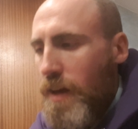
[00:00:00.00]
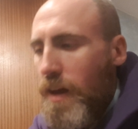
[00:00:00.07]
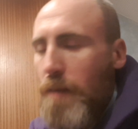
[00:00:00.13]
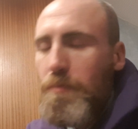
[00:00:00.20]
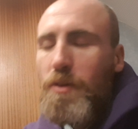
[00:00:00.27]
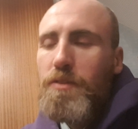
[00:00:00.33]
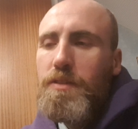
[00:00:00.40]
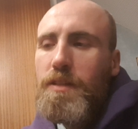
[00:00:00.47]

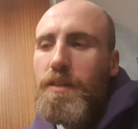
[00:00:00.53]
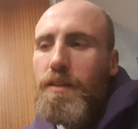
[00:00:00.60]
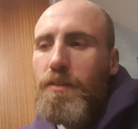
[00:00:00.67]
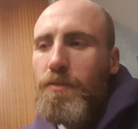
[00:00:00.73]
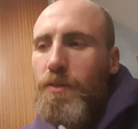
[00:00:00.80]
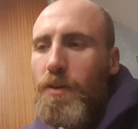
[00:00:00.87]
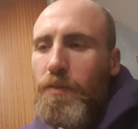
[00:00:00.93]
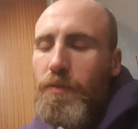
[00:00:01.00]
I'm not saying that the
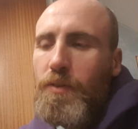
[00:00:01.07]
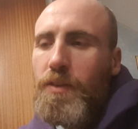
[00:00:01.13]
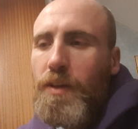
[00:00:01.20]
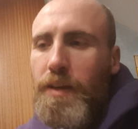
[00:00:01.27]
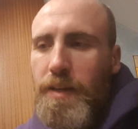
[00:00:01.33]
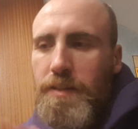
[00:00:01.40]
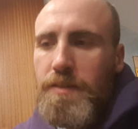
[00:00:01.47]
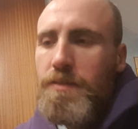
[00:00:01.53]
raw food
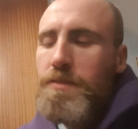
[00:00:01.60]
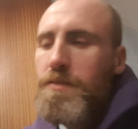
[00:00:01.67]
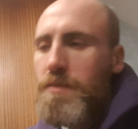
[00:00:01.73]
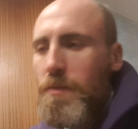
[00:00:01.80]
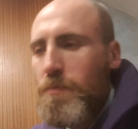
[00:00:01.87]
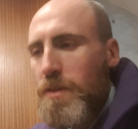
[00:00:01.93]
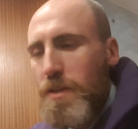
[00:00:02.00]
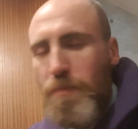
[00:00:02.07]
thing isn't in
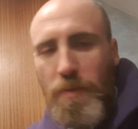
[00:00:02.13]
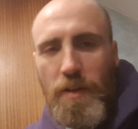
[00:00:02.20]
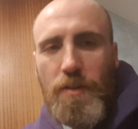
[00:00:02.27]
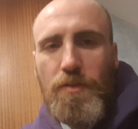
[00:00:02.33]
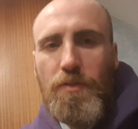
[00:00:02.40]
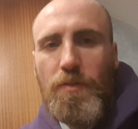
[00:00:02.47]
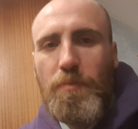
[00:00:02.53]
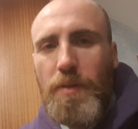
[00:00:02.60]
some way
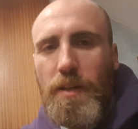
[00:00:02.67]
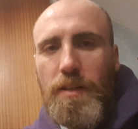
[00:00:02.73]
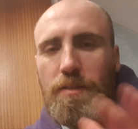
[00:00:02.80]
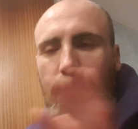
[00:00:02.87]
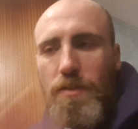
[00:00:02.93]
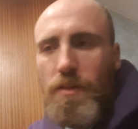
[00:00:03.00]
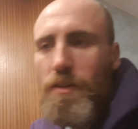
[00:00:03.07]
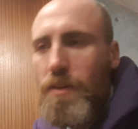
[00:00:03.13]
spiritual, but
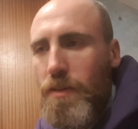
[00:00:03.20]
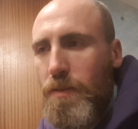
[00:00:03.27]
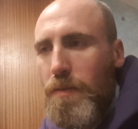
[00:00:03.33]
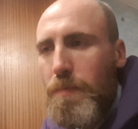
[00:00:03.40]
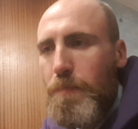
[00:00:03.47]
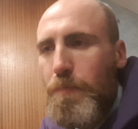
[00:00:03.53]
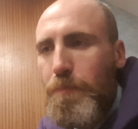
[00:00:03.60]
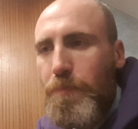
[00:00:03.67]
it's not
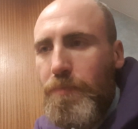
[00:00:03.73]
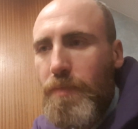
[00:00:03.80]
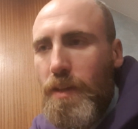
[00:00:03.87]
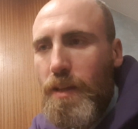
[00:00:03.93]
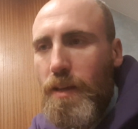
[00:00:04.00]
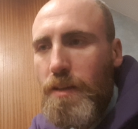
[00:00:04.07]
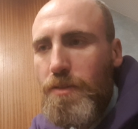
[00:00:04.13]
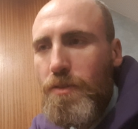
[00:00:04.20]

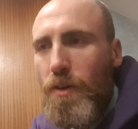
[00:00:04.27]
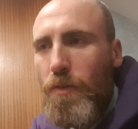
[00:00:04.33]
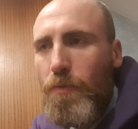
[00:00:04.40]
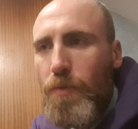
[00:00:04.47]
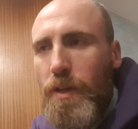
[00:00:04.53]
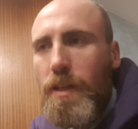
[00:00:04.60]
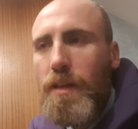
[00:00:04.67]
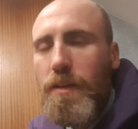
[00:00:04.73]

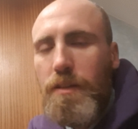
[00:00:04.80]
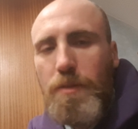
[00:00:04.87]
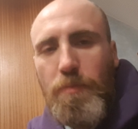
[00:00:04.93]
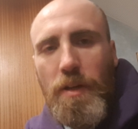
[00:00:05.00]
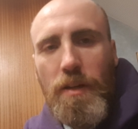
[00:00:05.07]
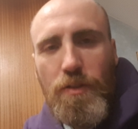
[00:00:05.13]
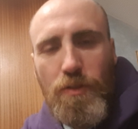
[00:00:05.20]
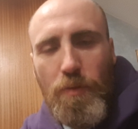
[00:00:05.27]
really a
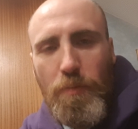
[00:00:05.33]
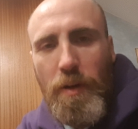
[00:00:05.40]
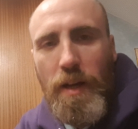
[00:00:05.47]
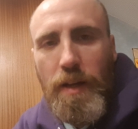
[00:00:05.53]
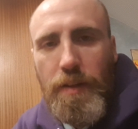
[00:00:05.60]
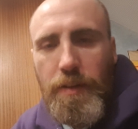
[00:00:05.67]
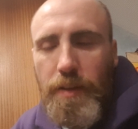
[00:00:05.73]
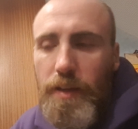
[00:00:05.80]
spiritual
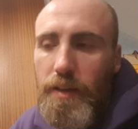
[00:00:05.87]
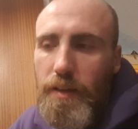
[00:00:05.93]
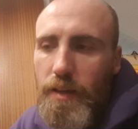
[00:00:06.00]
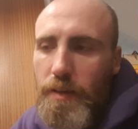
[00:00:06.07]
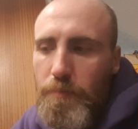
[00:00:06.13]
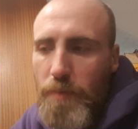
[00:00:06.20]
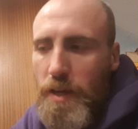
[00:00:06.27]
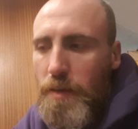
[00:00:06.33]
path.
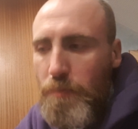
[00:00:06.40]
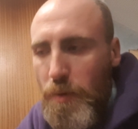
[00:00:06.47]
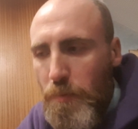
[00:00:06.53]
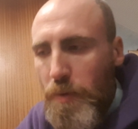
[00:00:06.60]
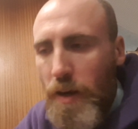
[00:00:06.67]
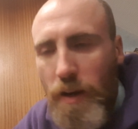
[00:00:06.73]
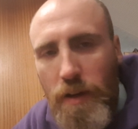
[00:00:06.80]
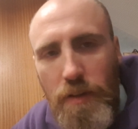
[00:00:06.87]
It might be
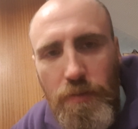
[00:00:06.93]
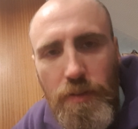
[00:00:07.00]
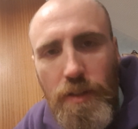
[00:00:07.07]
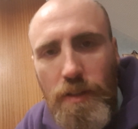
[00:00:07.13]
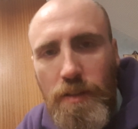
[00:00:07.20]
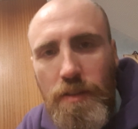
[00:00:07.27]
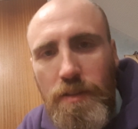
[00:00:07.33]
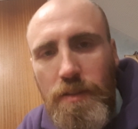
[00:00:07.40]
part of
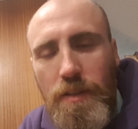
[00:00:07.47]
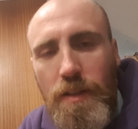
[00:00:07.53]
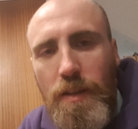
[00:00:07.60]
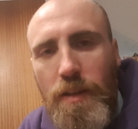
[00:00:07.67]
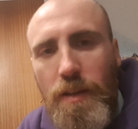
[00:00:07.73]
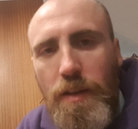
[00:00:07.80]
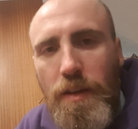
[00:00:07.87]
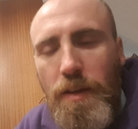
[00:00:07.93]
it,
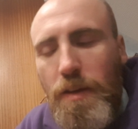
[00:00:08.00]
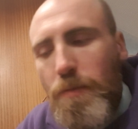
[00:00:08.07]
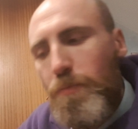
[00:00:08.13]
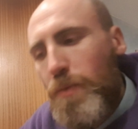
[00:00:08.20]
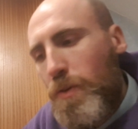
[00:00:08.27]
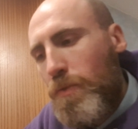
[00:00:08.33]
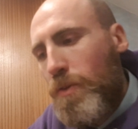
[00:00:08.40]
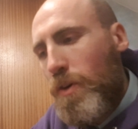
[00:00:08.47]

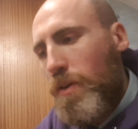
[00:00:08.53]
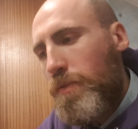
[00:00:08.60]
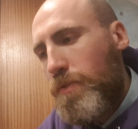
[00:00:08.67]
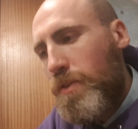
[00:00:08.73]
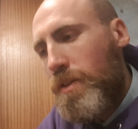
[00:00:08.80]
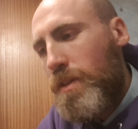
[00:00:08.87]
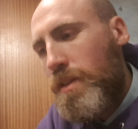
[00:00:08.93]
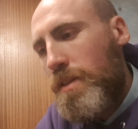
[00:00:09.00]
but raw
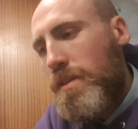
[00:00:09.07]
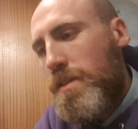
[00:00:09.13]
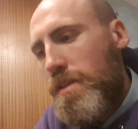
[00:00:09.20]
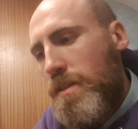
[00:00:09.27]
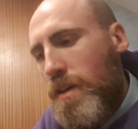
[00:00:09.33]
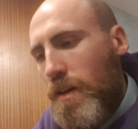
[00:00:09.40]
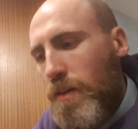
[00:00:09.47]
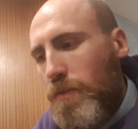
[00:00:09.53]
food in
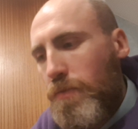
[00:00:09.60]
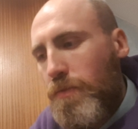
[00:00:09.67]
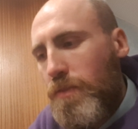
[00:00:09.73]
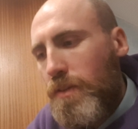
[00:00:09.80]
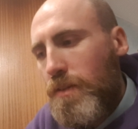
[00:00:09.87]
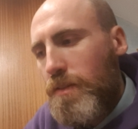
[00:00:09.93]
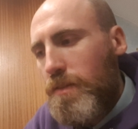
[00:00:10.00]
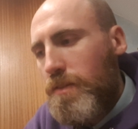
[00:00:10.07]
itself,
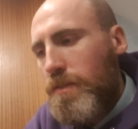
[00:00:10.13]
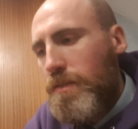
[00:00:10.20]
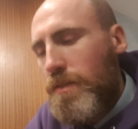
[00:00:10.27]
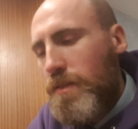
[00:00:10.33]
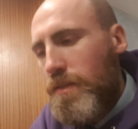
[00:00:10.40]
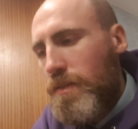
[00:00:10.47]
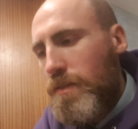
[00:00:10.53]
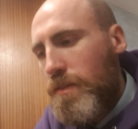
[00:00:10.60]

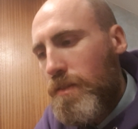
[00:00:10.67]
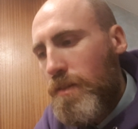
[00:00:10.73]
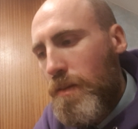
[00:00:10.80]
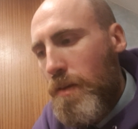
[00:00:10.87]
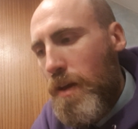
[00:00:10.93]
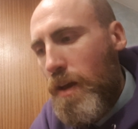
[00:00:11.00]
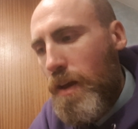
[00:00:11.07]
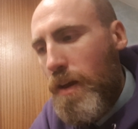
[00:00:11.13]

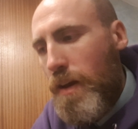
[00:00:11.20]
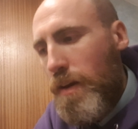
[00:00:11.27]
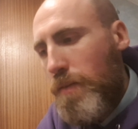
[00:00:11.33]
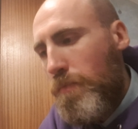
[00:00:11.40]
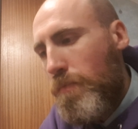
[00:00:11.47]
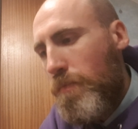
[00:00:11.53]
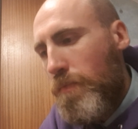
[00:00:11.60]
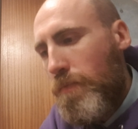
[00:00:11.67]

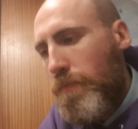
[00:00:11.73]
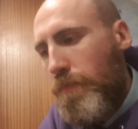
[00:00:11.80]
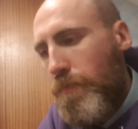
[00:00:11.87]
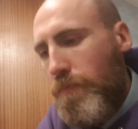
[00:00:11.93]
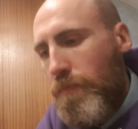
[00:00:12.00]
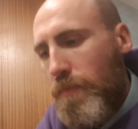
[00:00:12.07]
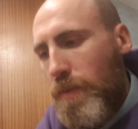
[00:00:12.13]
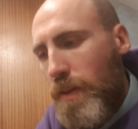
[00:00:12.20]
um,
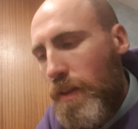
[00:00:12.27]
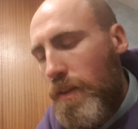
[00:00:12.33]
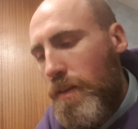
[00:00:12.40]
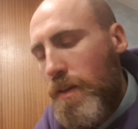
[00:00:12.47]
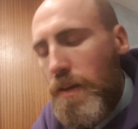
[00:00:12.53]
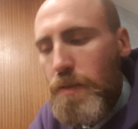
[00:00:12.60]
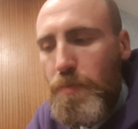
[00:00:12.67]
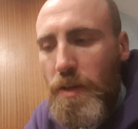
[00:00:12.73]

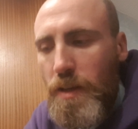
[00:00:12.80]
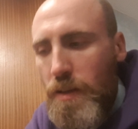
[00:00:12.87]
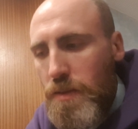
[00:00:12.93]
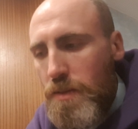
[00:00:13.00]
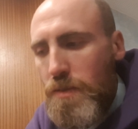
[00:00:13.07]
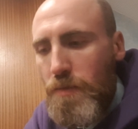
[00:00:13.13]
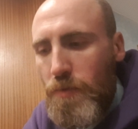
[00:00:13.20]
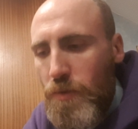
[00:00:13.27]
the
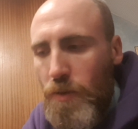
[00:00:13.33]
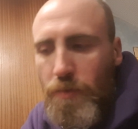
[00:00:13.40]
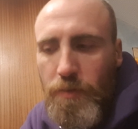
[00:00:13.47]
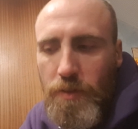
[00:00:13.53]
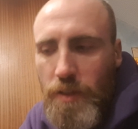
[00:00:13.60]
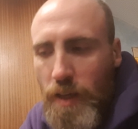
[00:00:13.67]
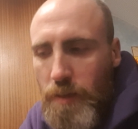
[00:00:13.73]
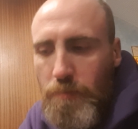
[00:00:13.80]
experiences of a raw
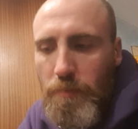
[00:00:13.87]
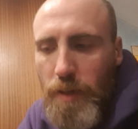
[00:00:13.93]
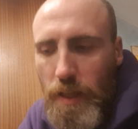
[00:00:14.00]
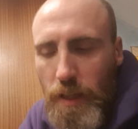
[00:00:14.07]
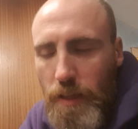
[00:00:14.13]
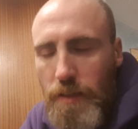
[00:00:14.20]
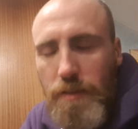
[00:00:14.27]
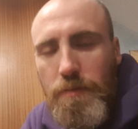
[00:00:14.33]
food diet may
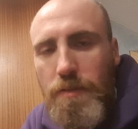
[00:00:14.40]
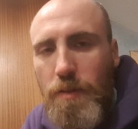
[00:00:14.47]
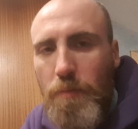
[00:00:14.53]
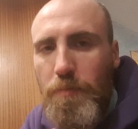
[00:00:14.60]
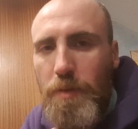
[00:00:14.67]
lead some